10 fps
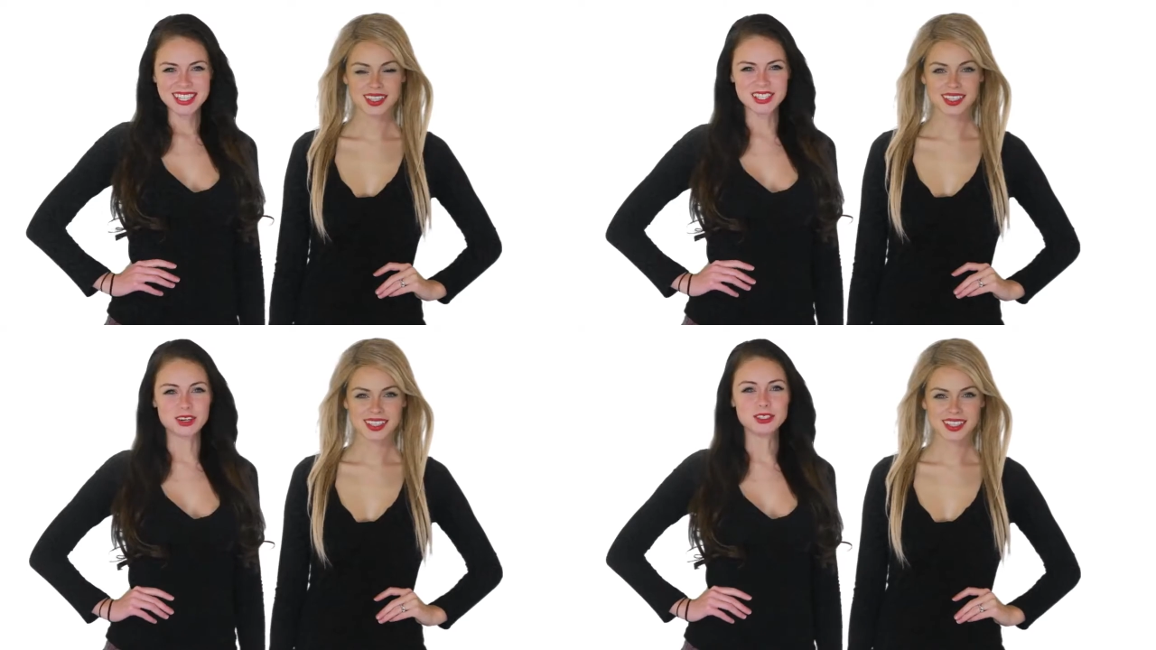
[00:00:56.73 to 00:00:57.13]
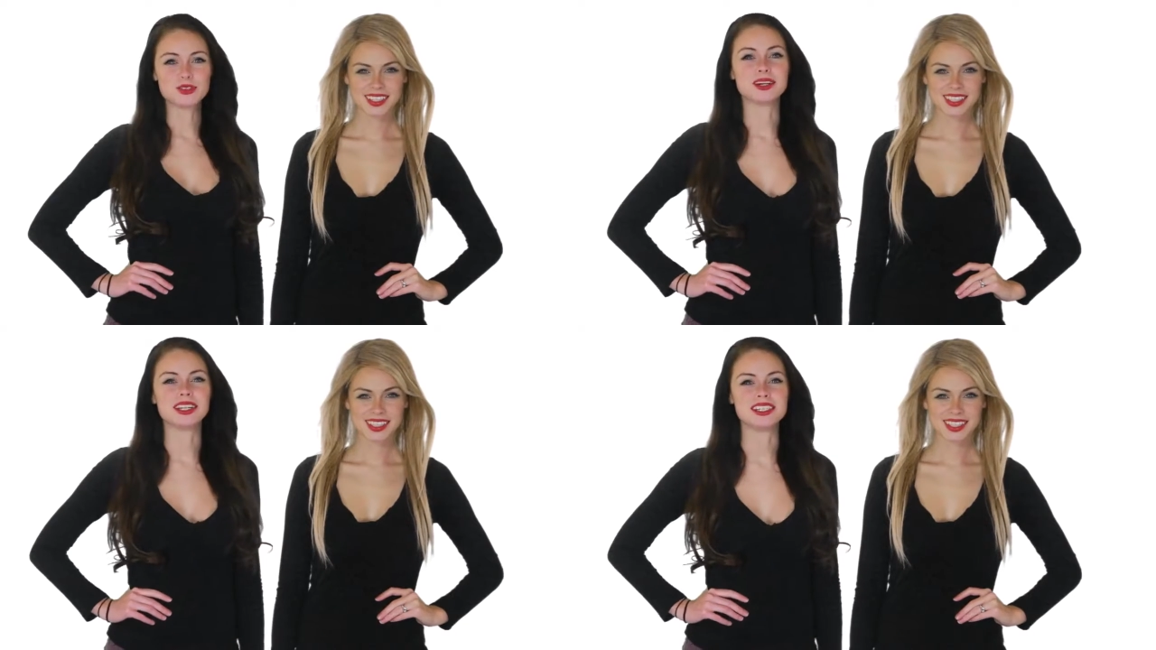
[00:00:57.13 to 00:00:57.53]
Speaker 1: Search
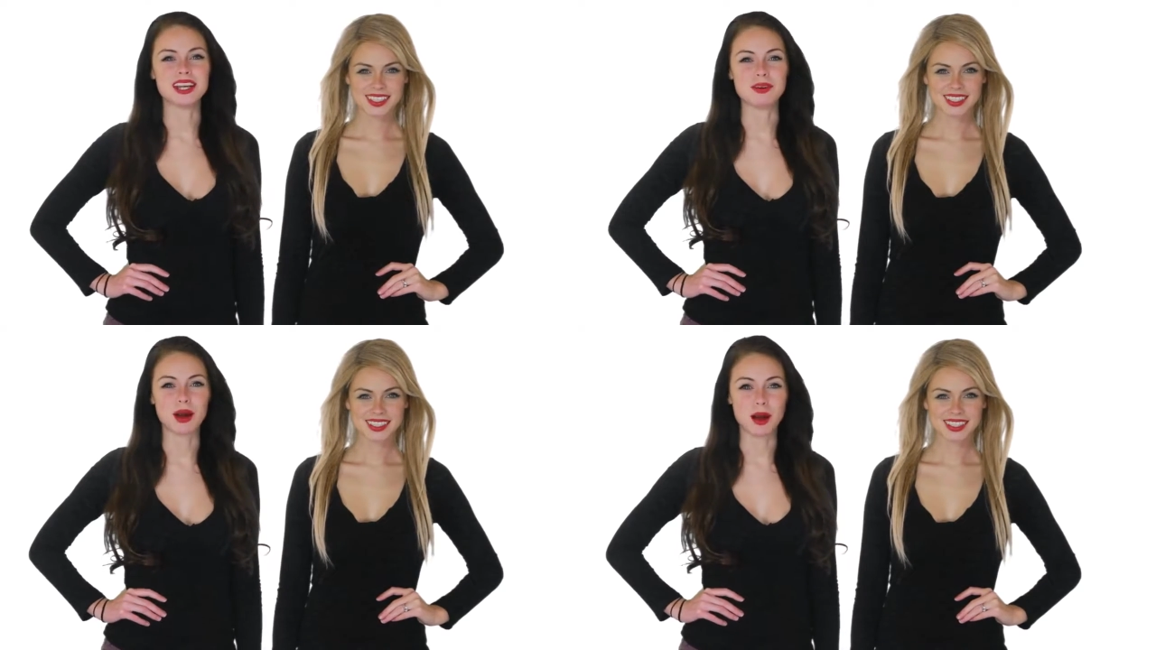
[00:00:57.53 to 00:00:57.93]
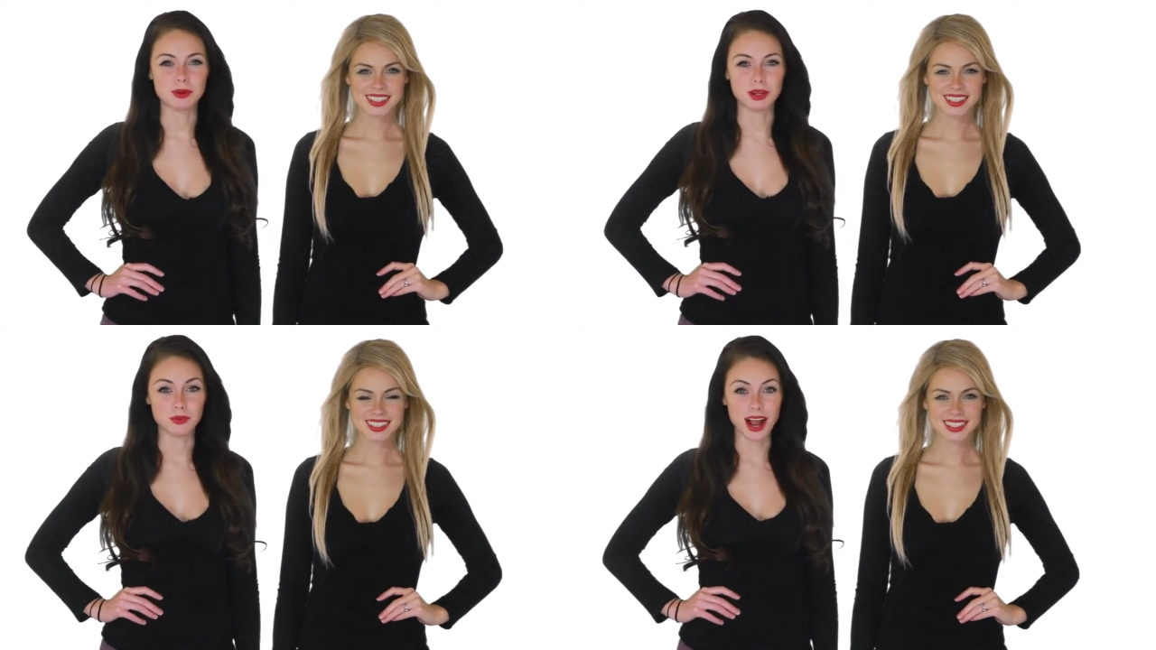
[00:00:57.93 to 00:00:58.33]
real estate
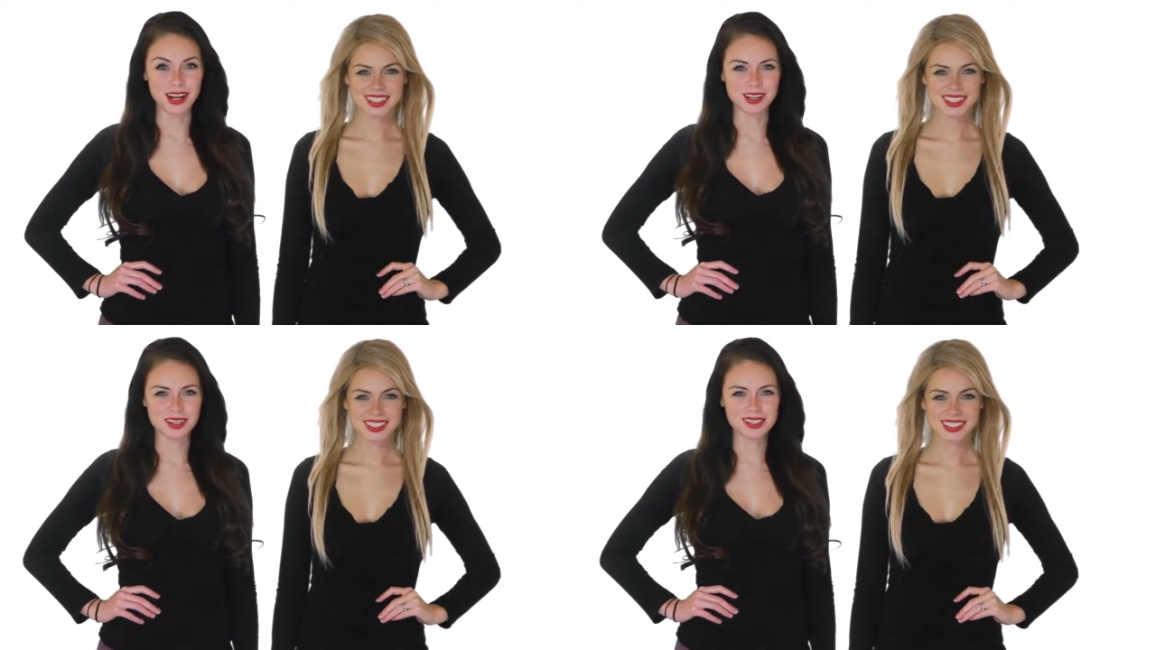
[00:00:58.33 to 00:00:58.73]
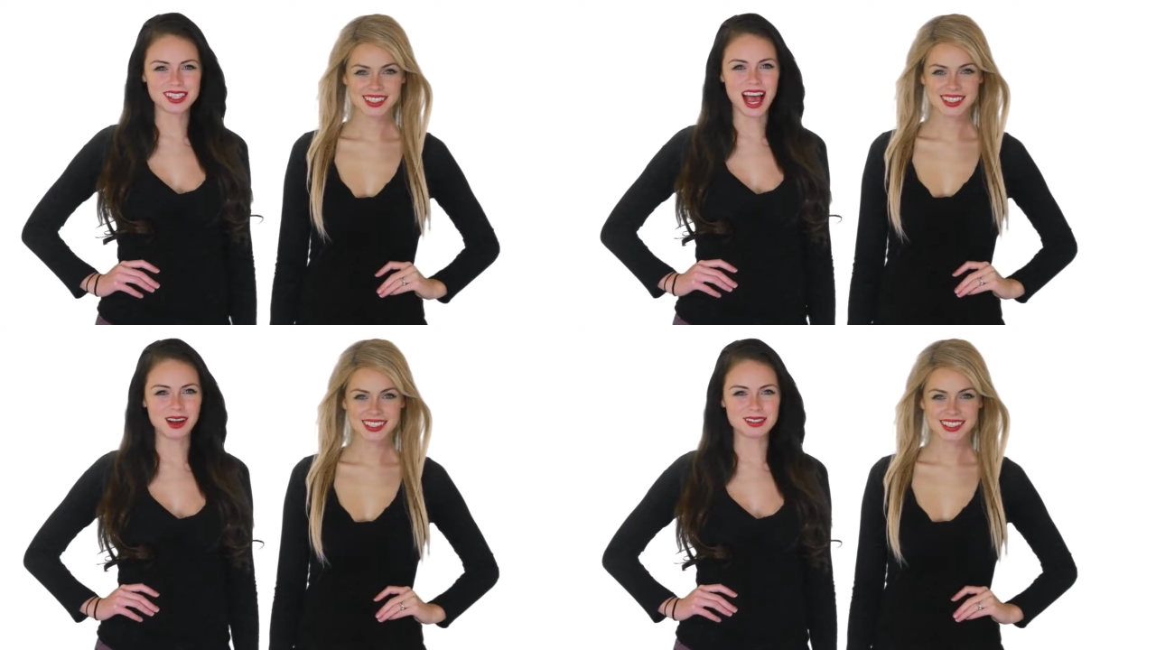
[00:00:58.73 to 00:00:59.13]
property records,
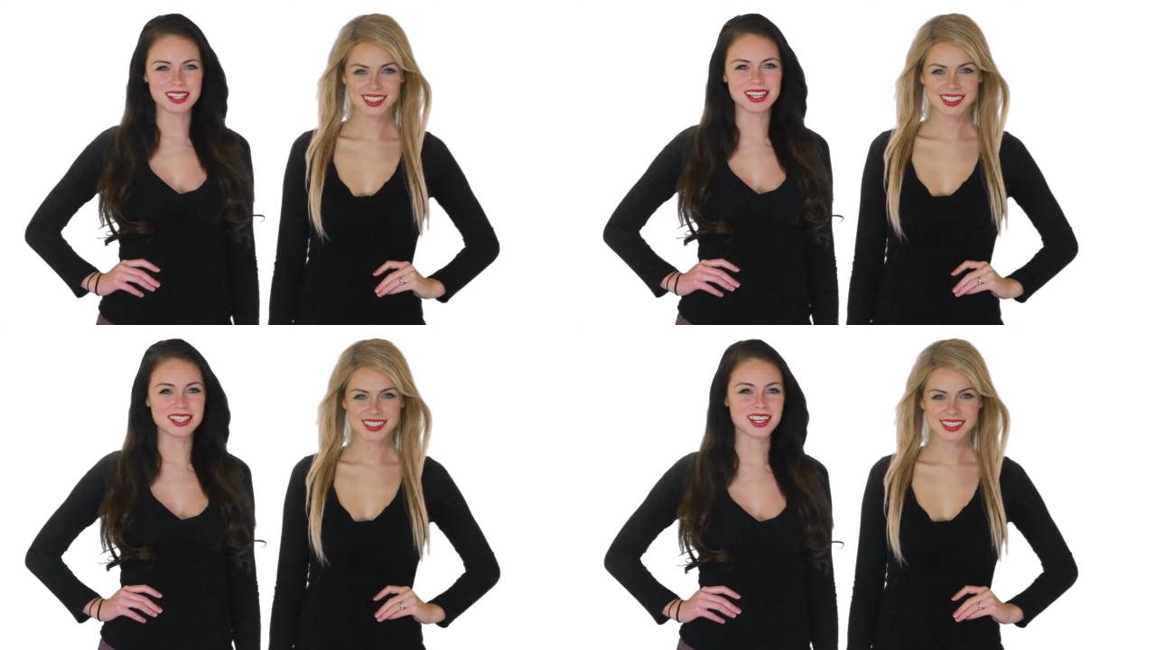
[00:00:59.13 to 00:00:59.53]
houses,